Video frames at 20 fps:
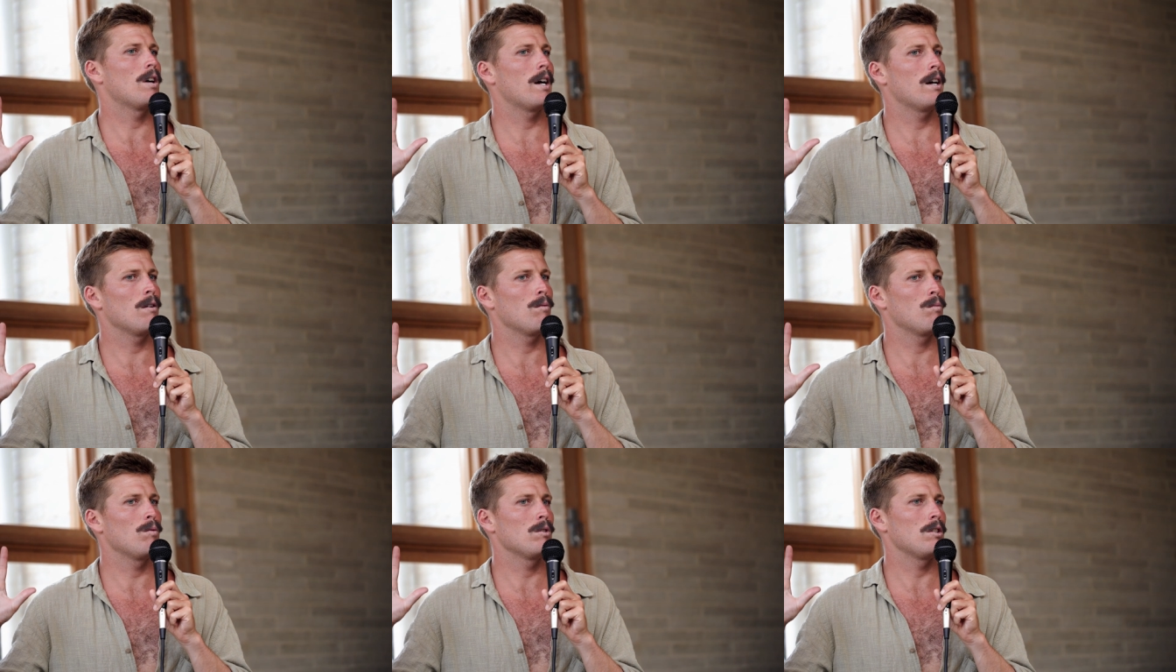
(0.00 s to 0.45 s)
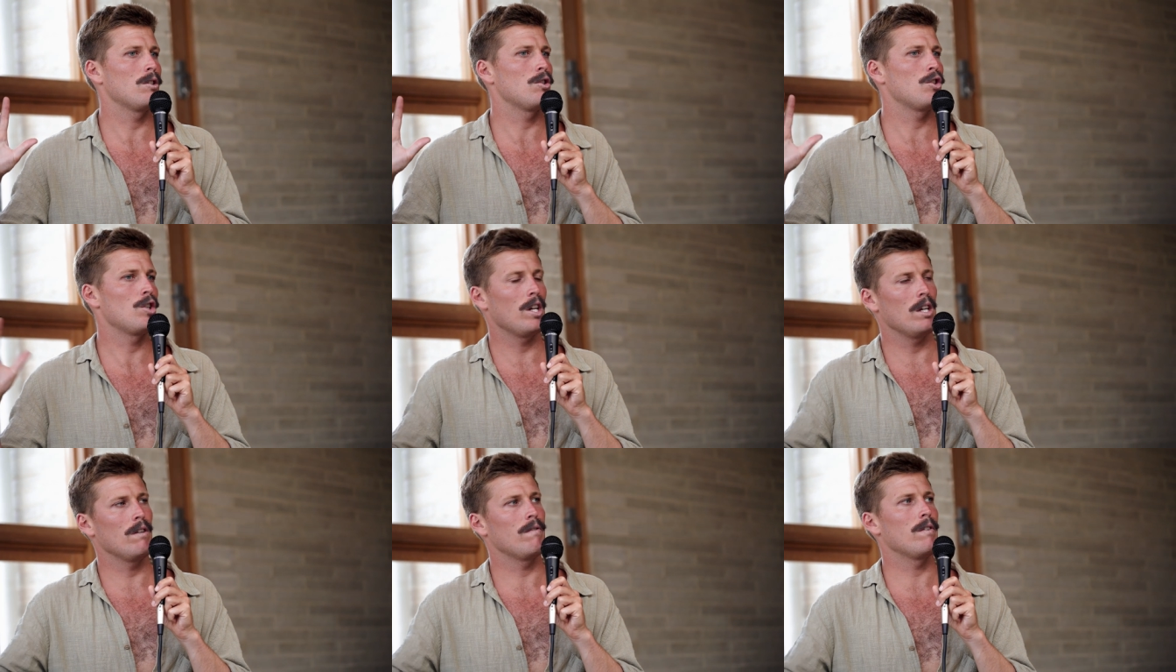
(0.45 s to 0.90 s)
I was
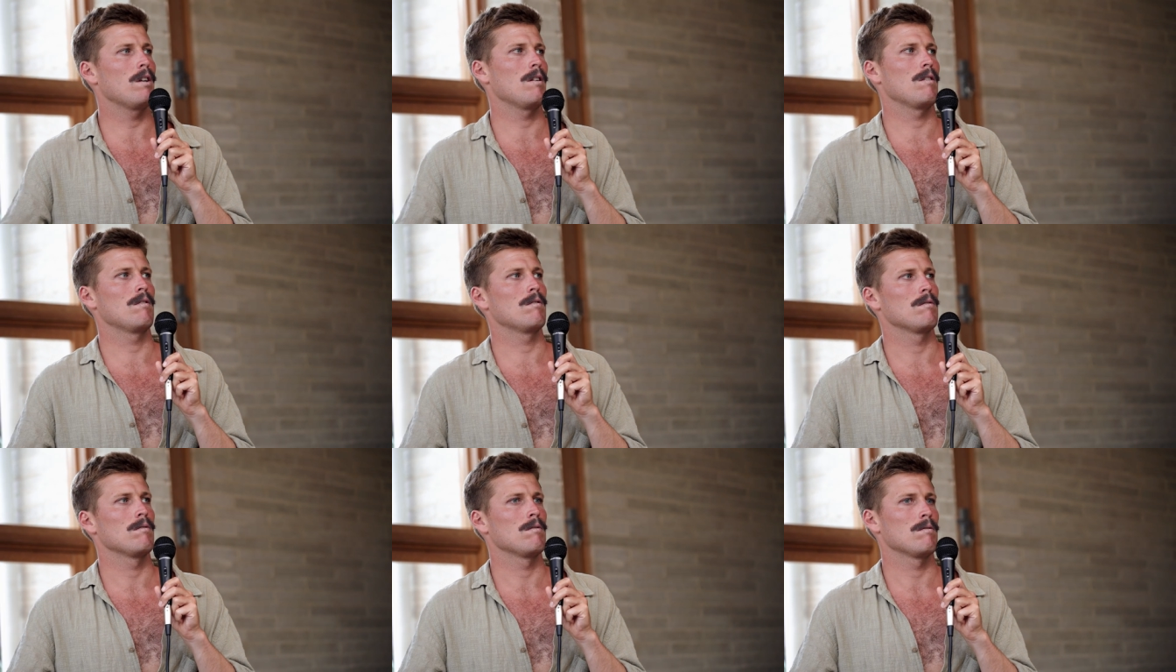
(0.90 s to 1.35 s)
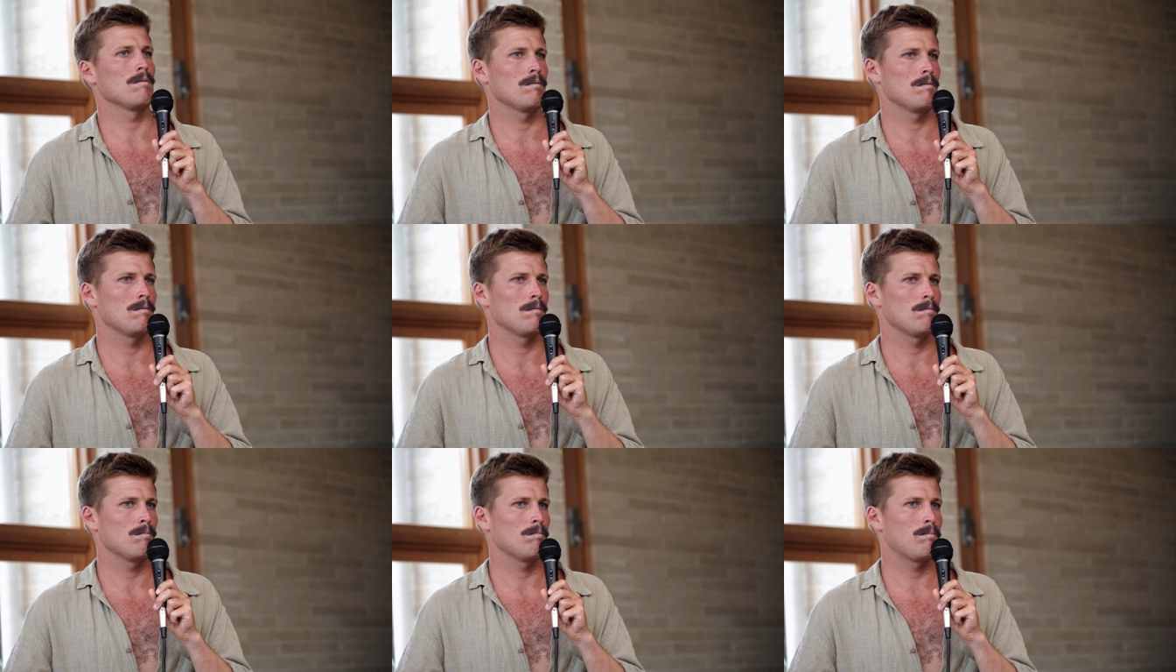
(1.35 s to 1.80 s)
achieving
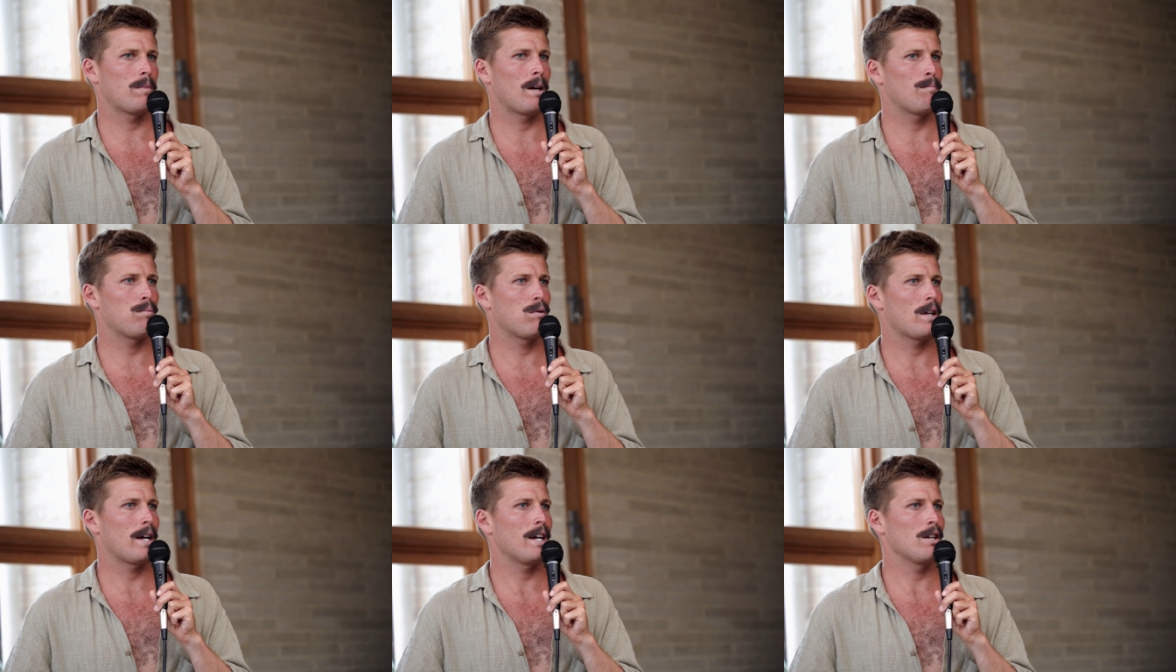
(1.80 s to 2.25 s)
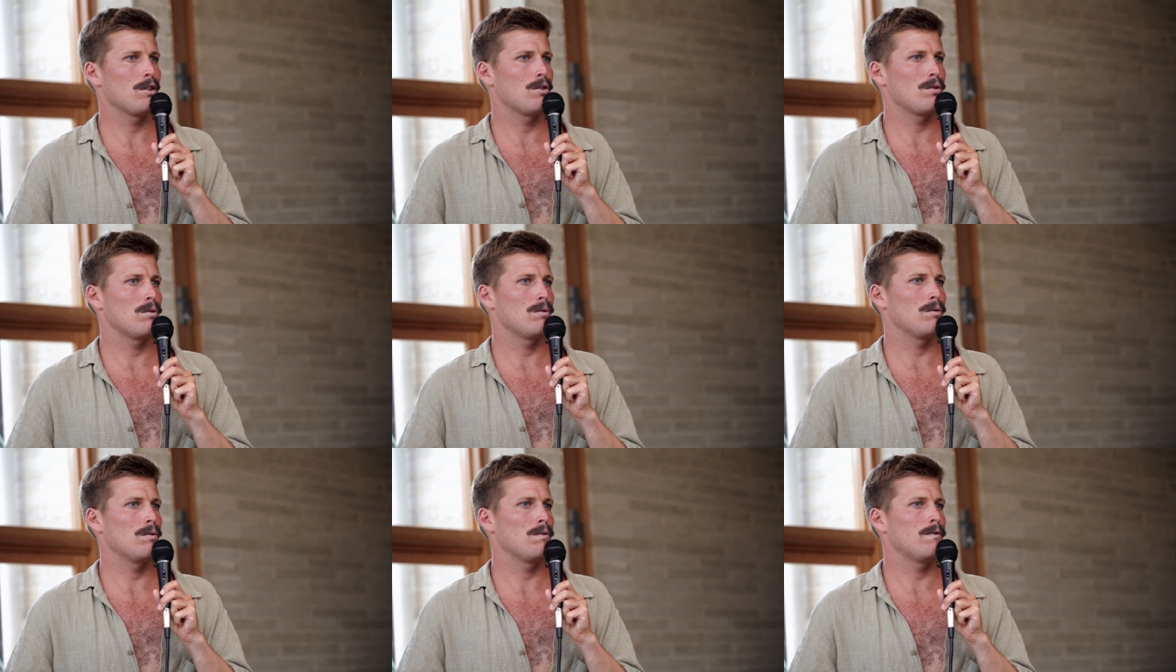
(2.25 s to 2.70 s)
by playing
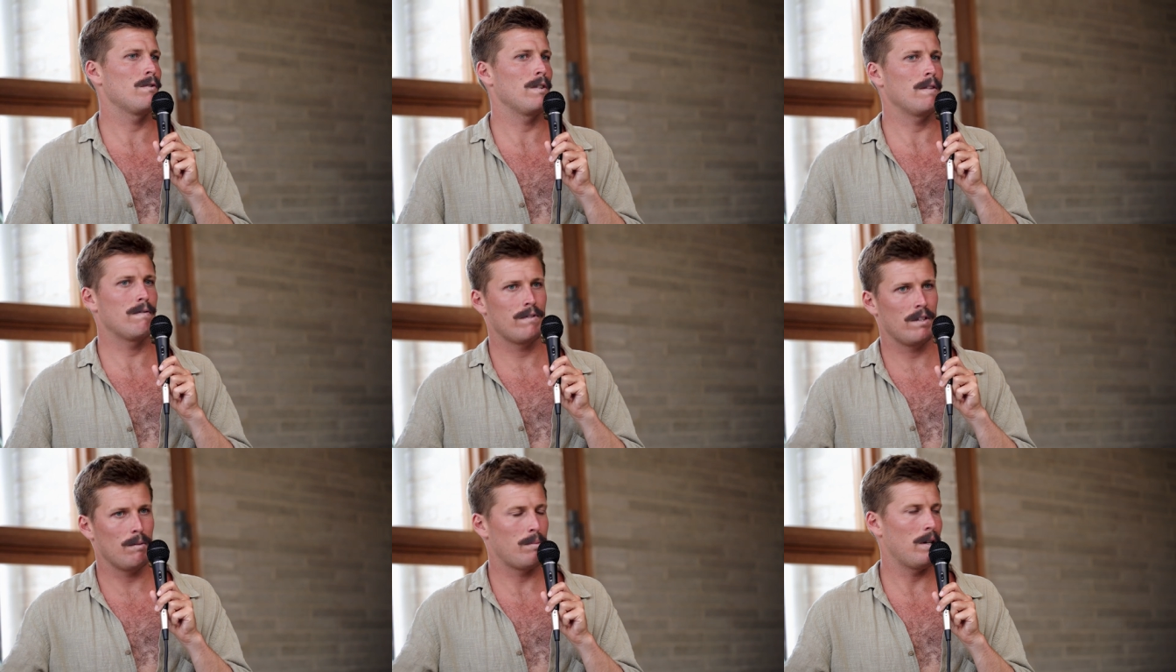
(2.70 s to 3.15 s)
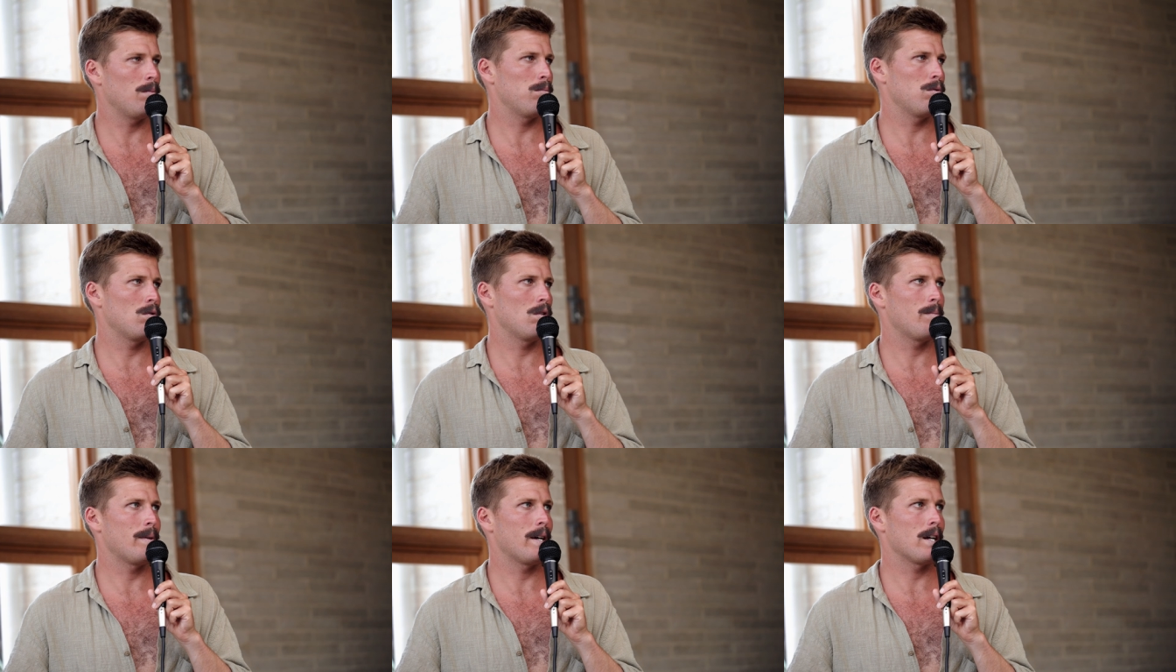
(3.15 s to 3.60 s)
to fifty
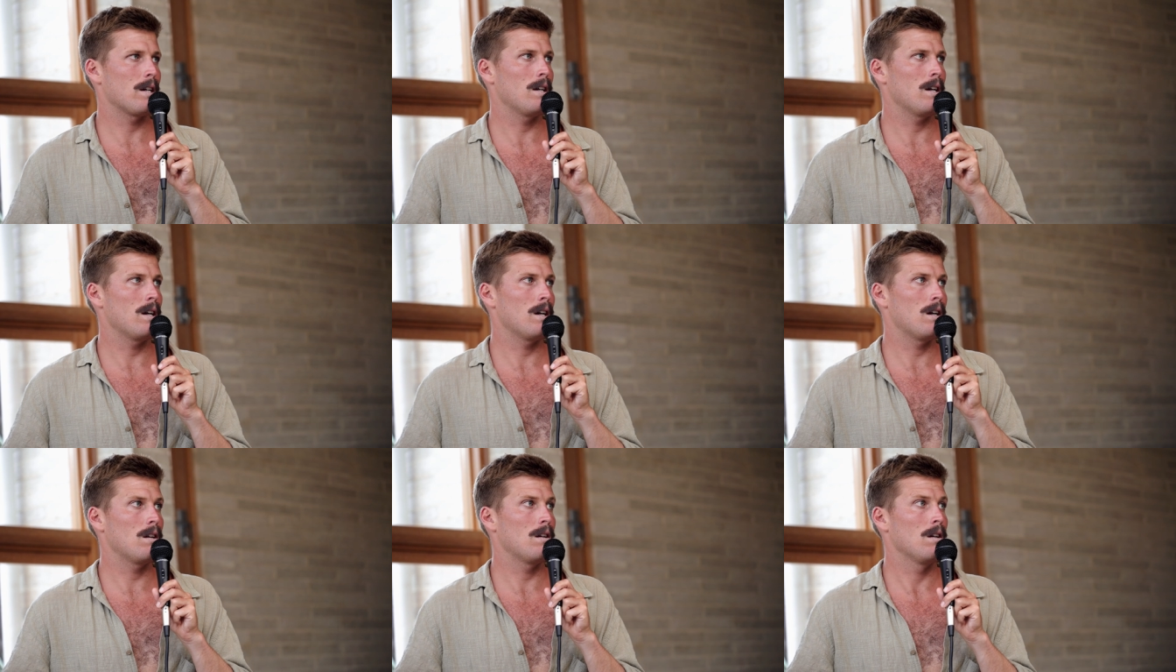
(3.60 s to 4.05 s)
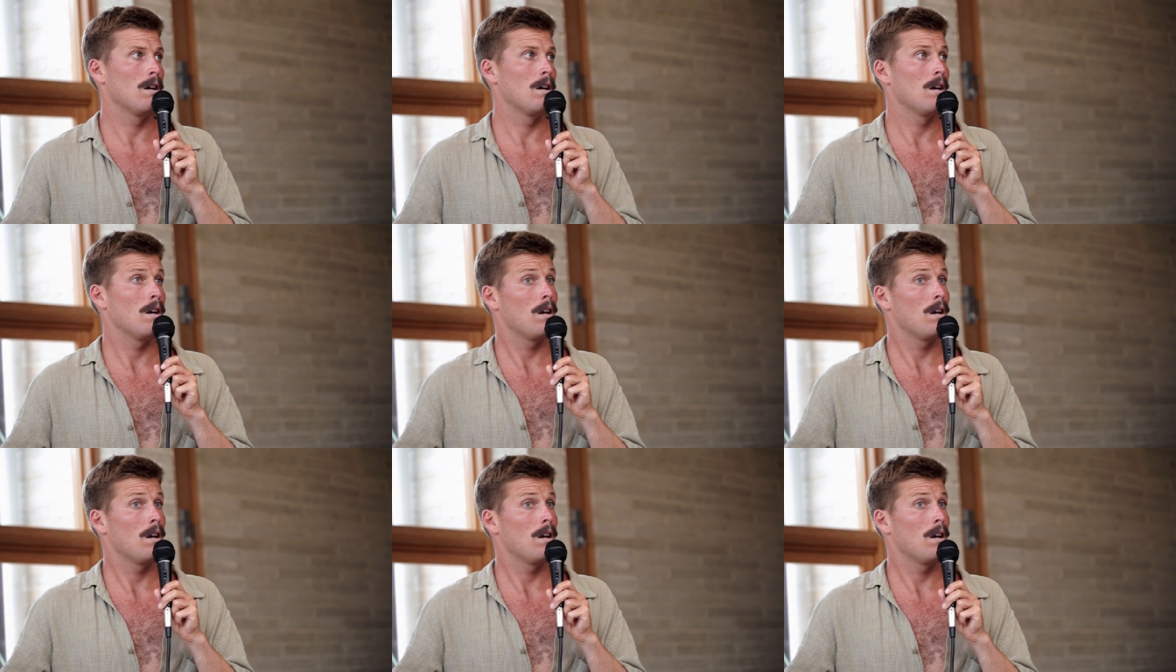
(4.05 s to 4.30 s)
people in a backyard.